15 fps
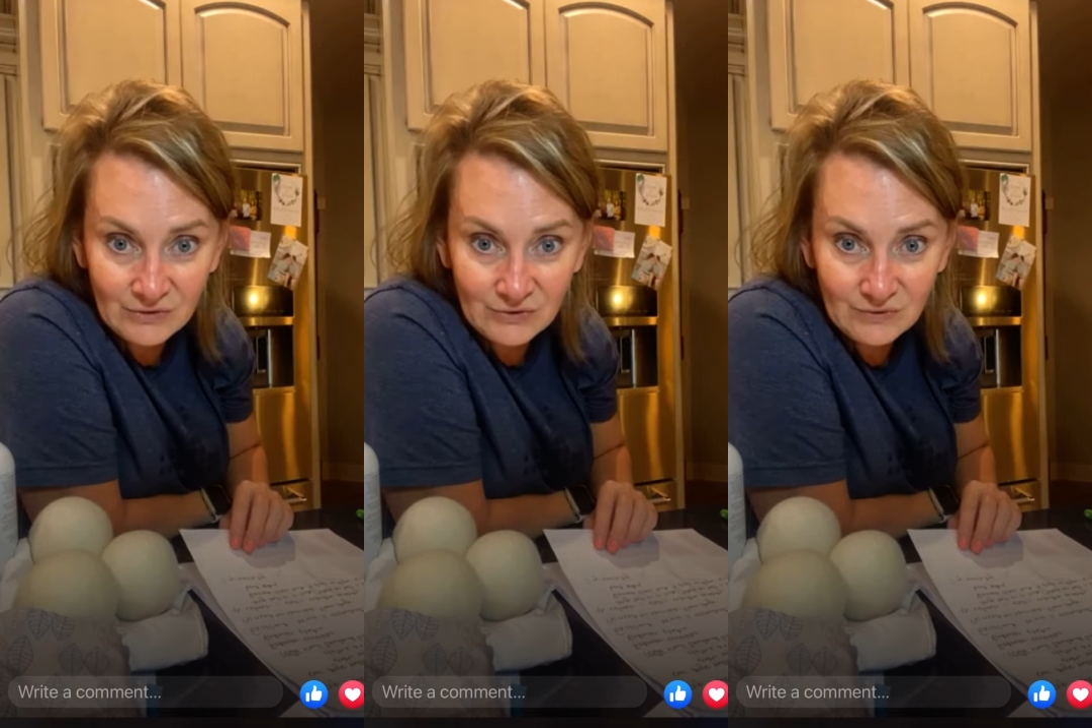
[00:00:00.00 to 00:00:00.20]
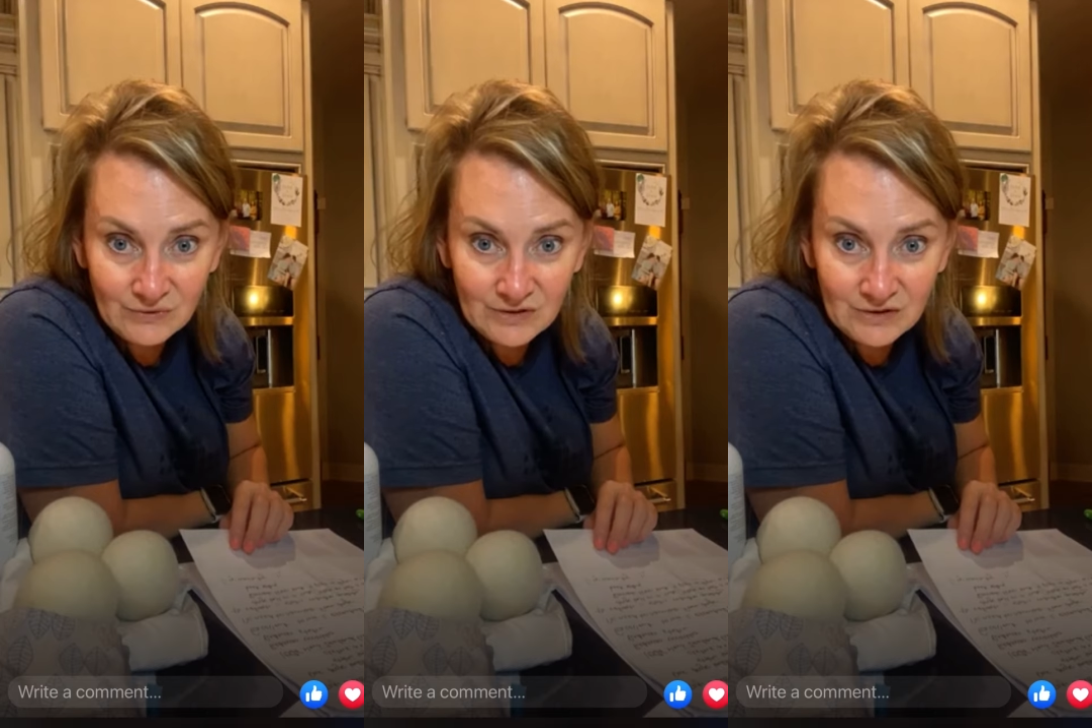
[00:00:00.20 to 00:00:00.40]

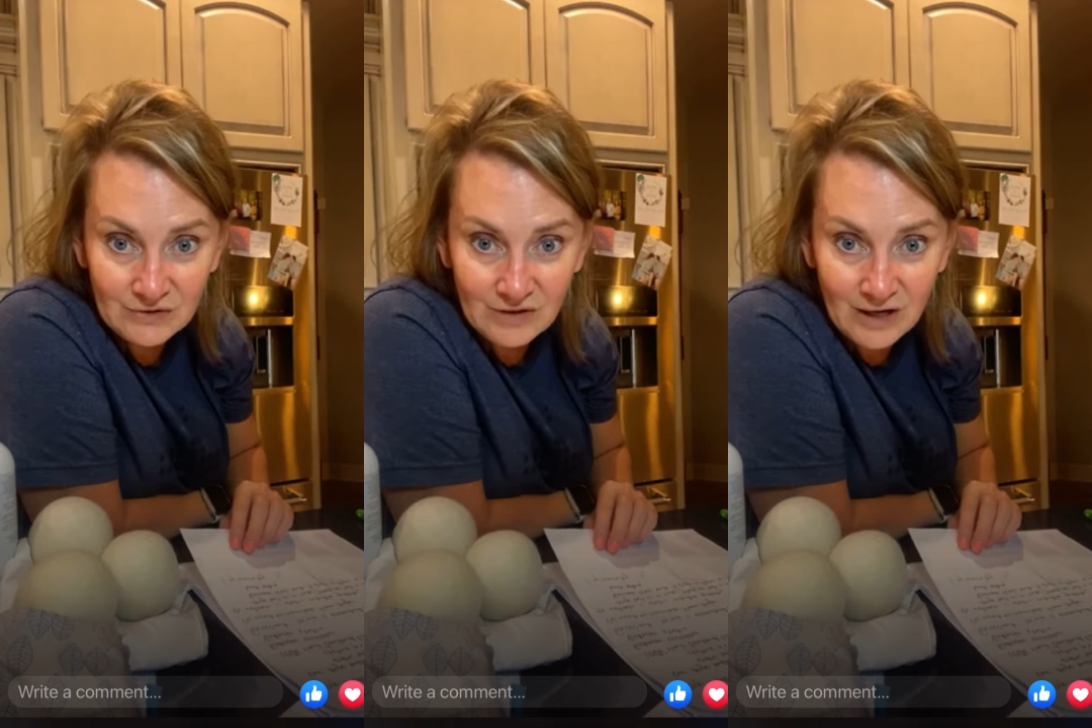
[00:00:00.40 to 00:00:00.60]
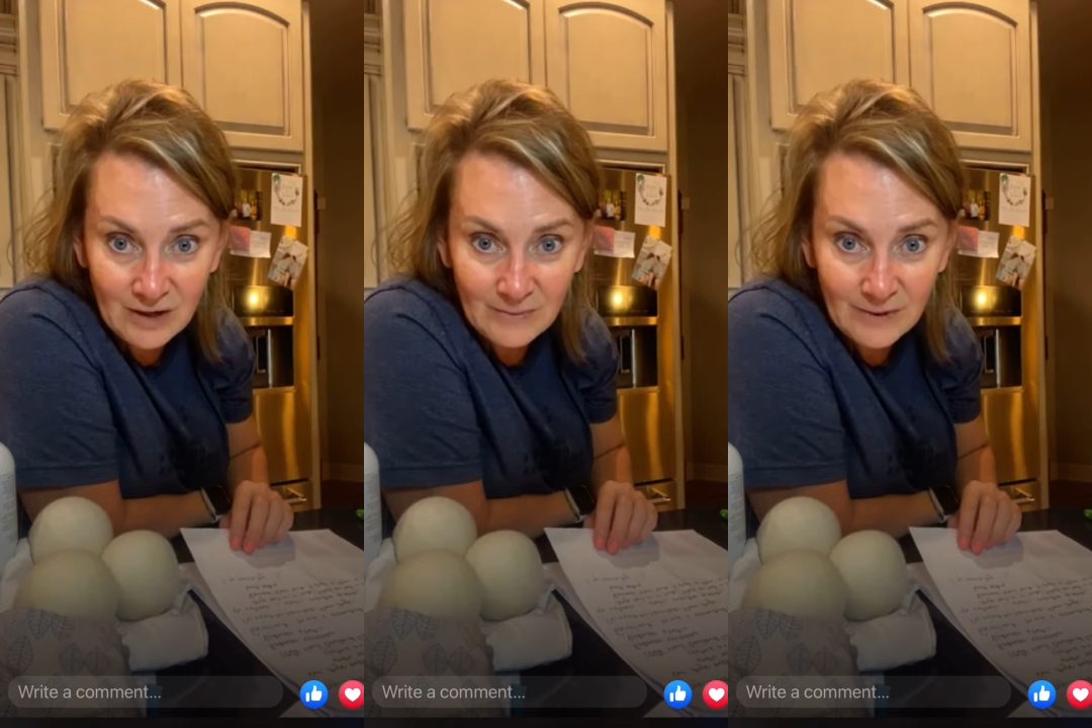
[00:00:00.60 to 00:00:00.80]
how often
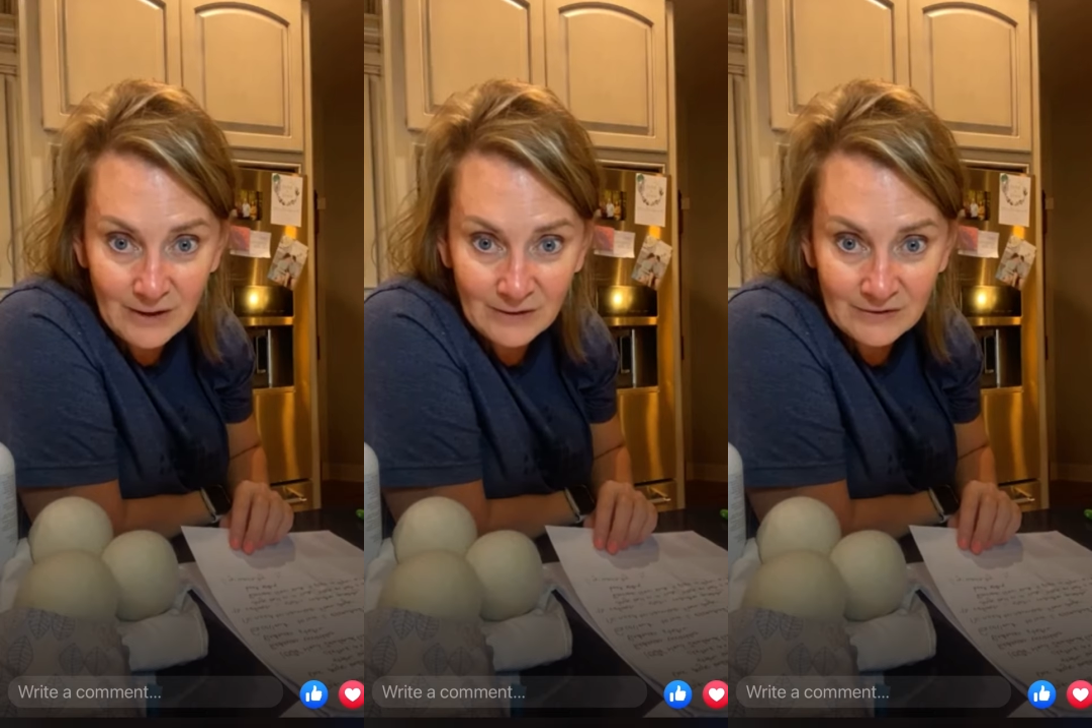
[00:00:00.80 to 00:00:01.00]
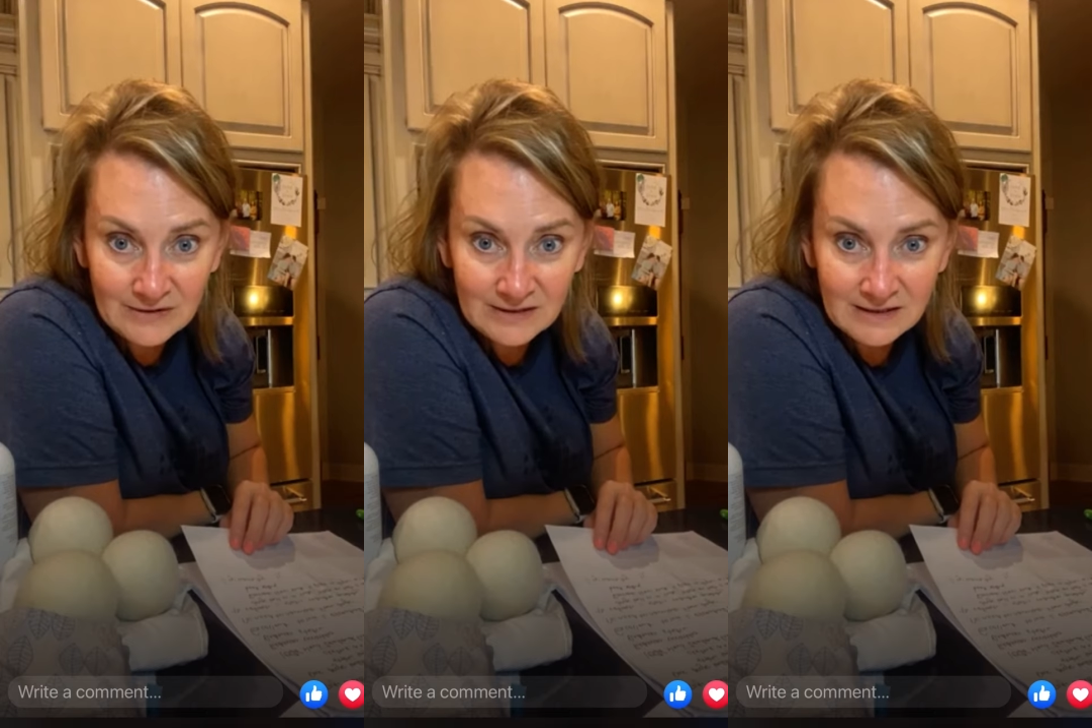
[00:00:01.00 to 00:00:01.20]
do
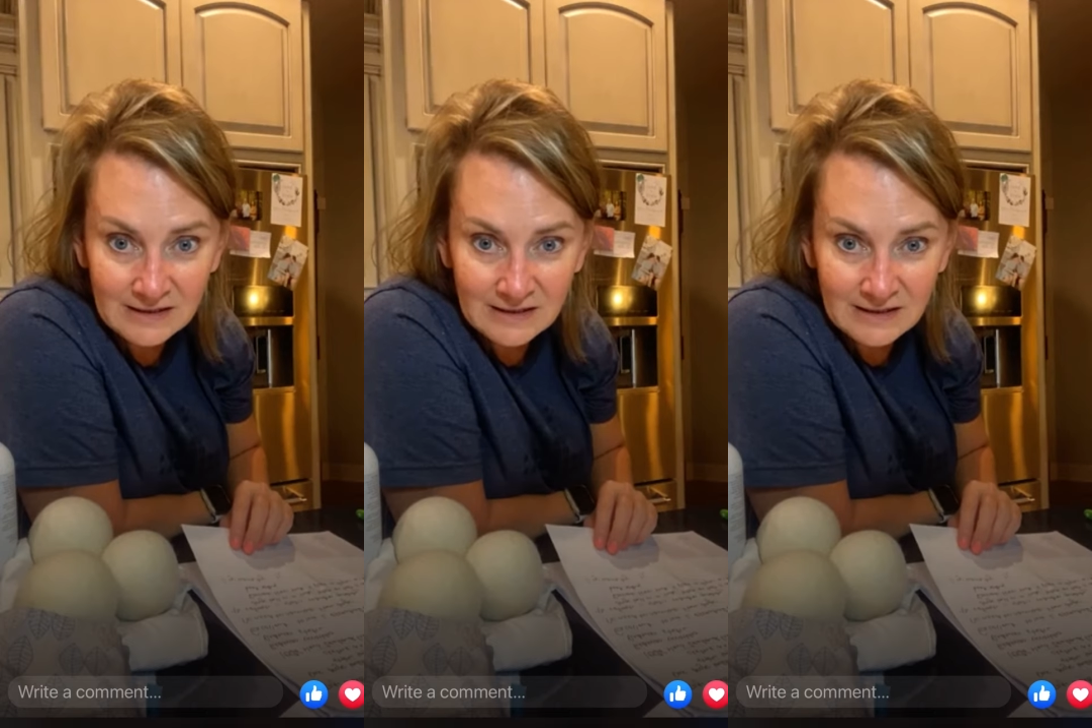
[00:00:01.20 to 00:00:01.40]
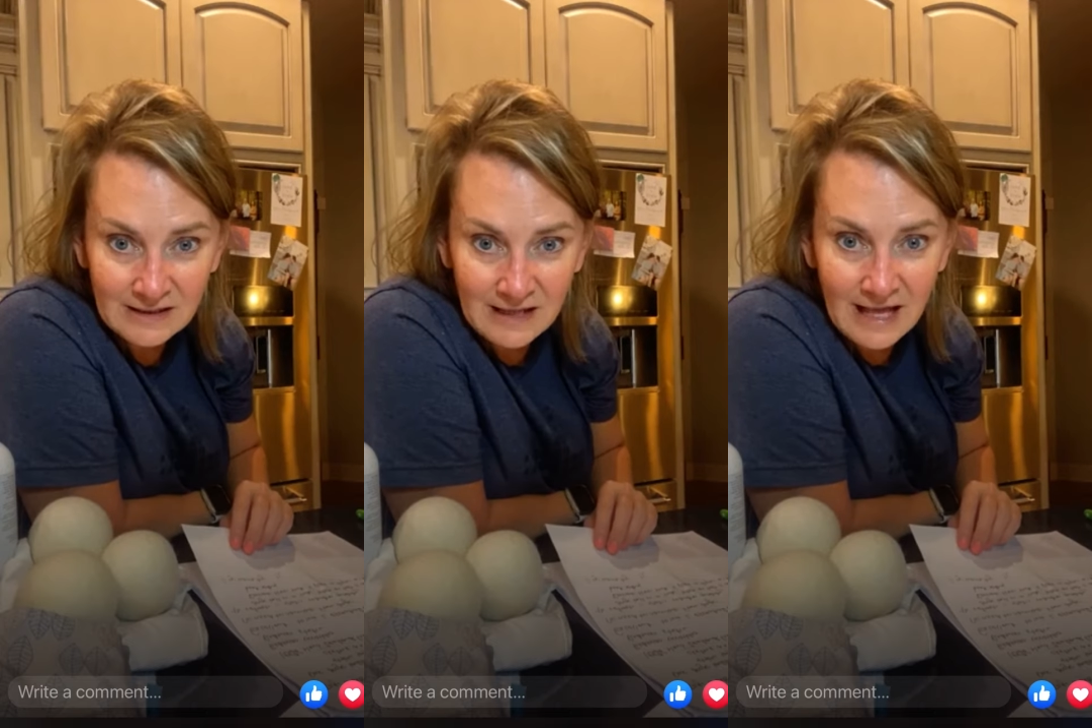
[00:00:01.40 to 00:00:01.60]
they need to
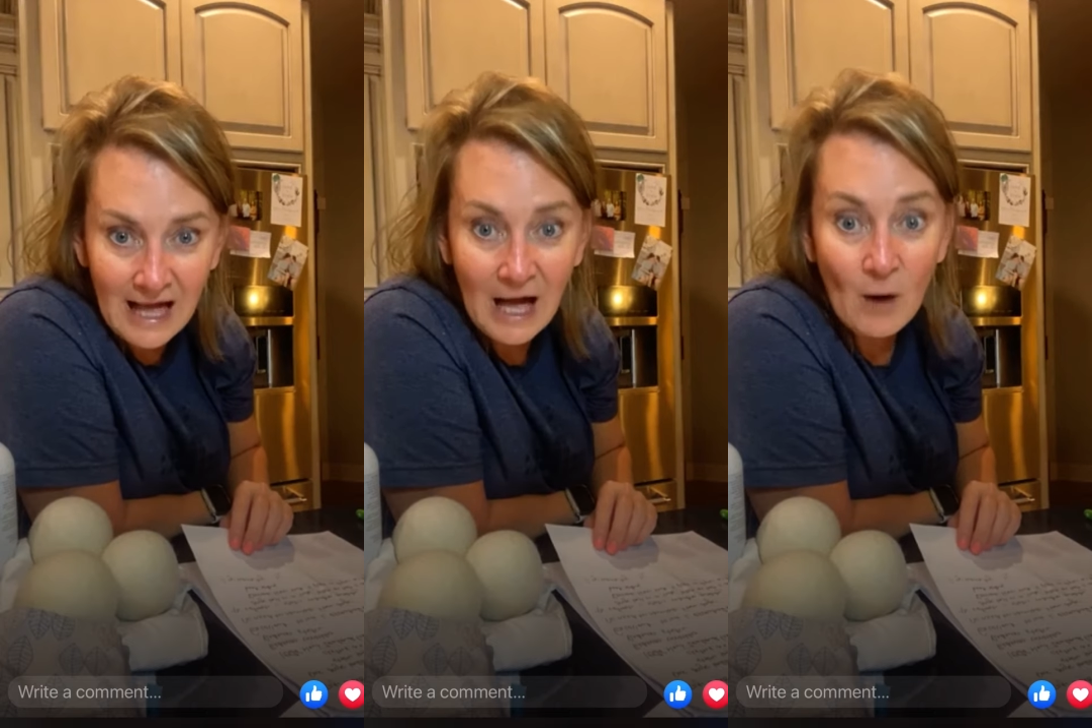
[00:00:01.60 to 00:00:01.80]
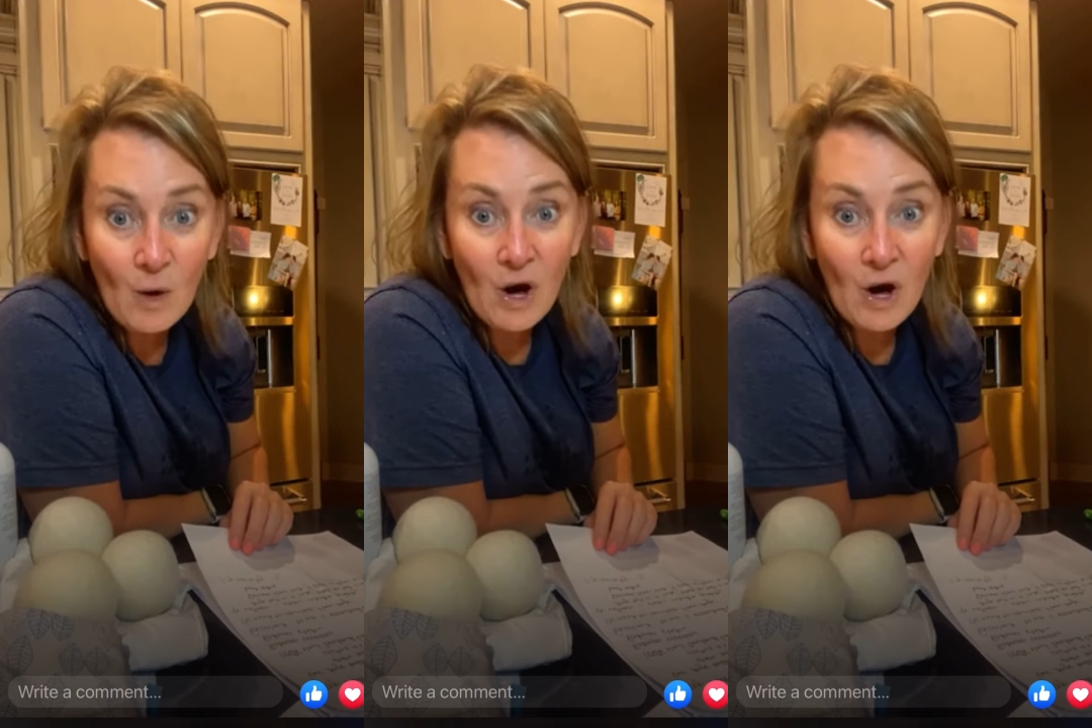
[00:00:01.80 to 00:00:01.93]
be replaced?